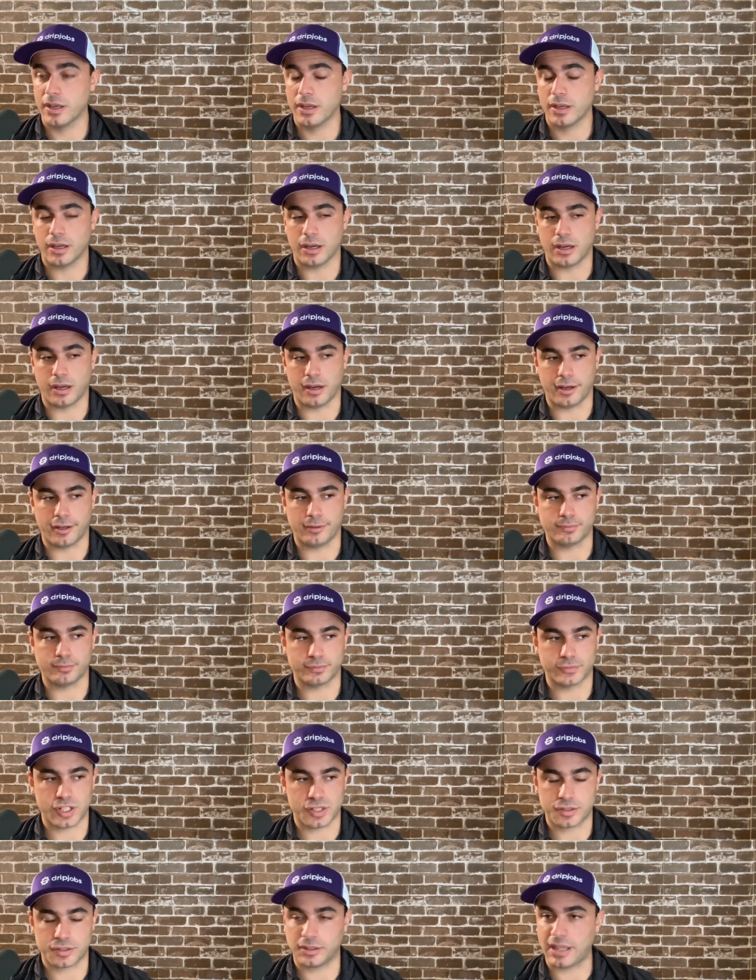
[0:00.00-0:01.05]
um,
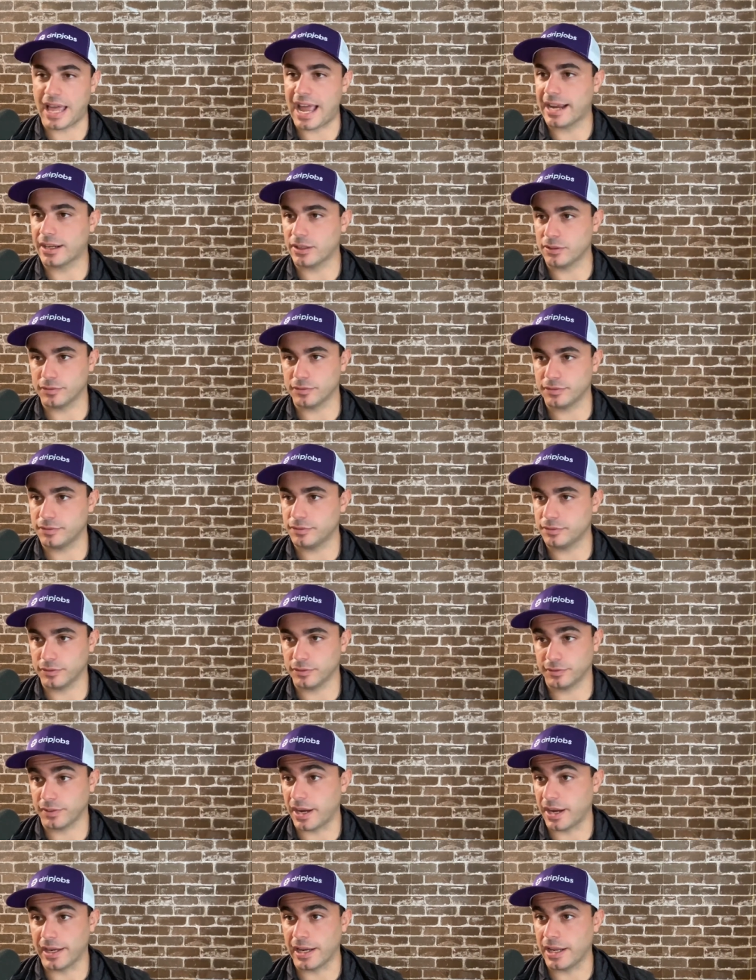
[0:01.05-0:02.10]
just lack of
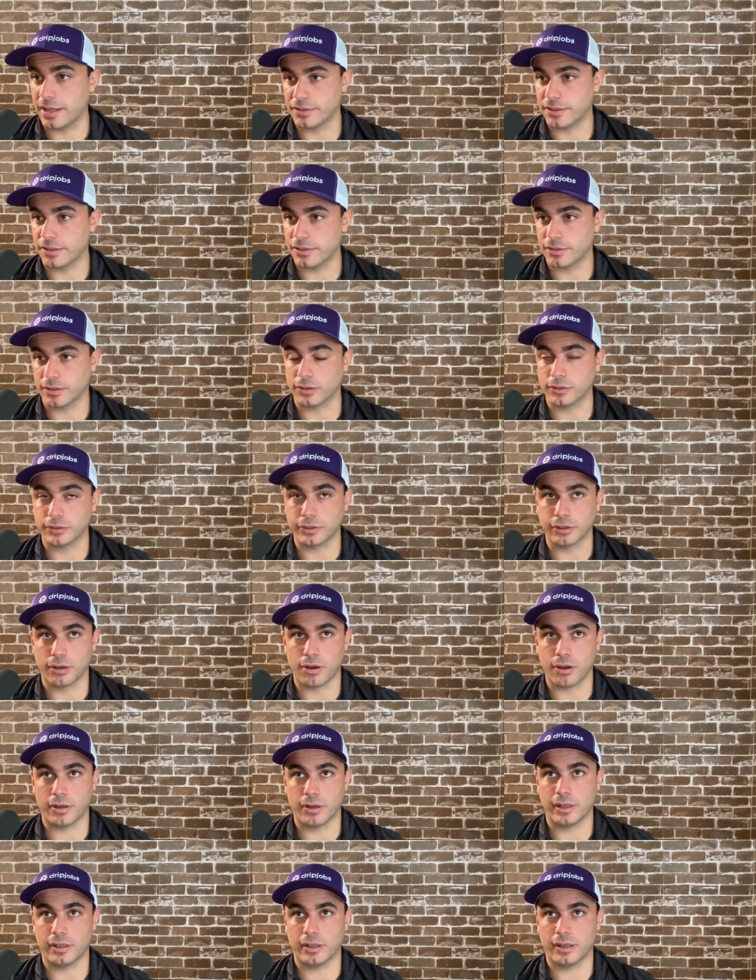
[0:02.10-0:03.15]
finances early
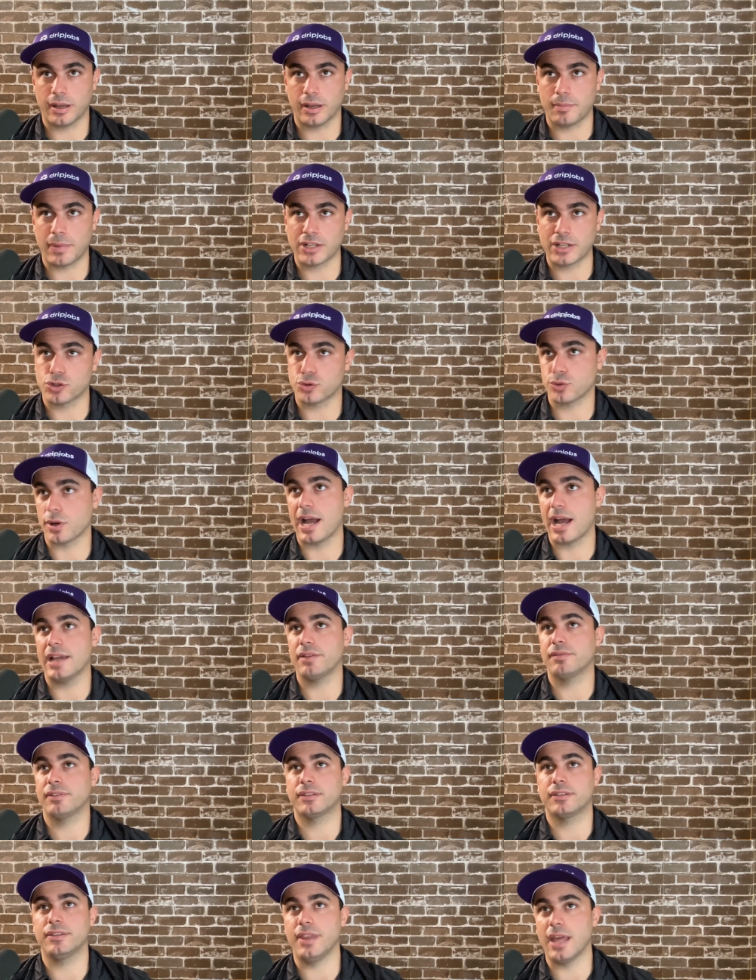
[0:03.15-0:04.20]
on. And my
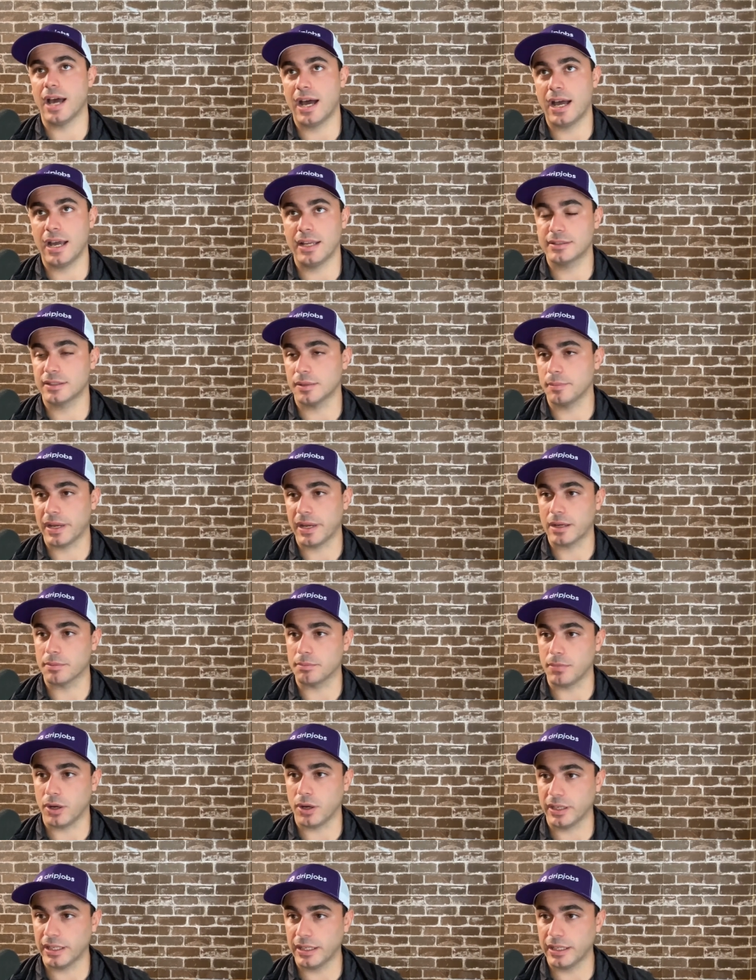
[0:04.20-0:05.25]
drive is not to make
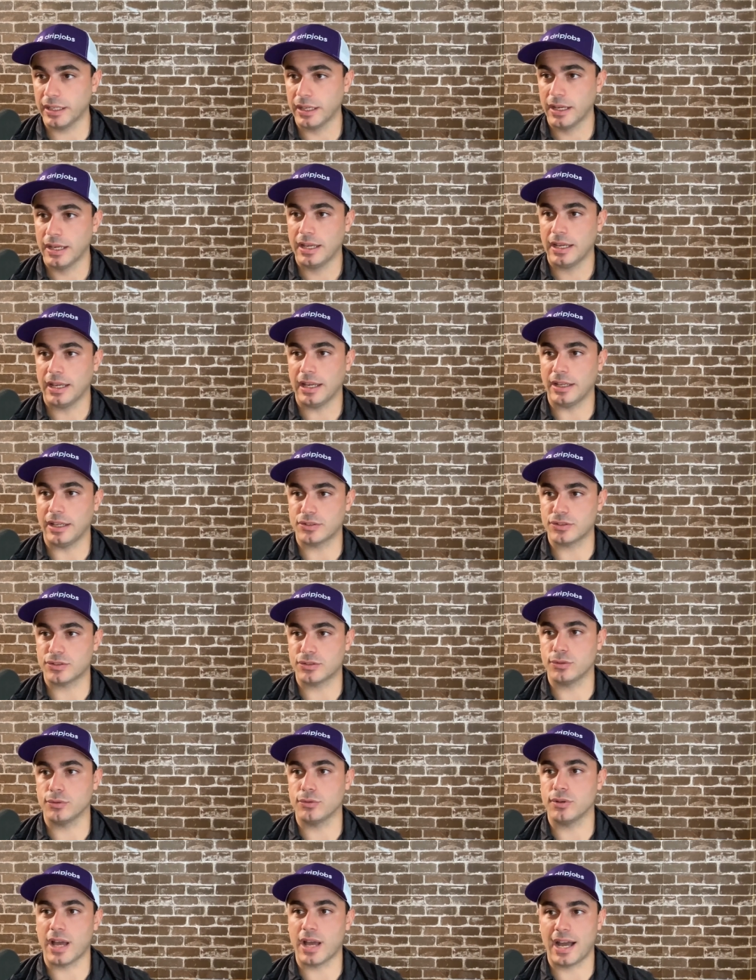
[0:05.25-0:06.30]
money, it's
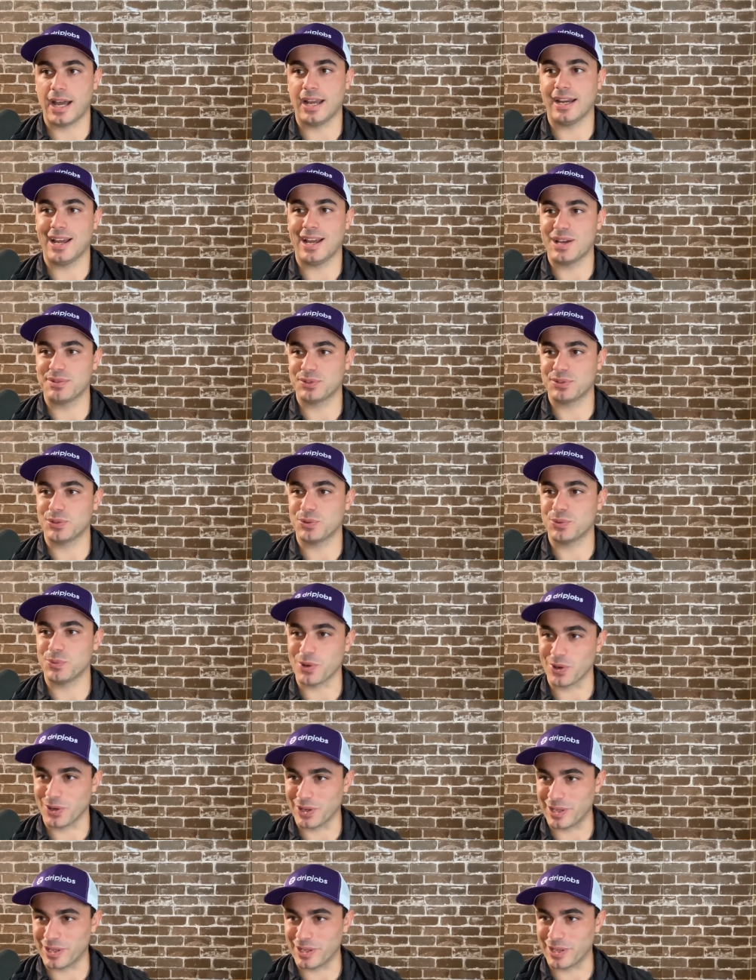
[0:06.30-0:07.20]
to not have to worry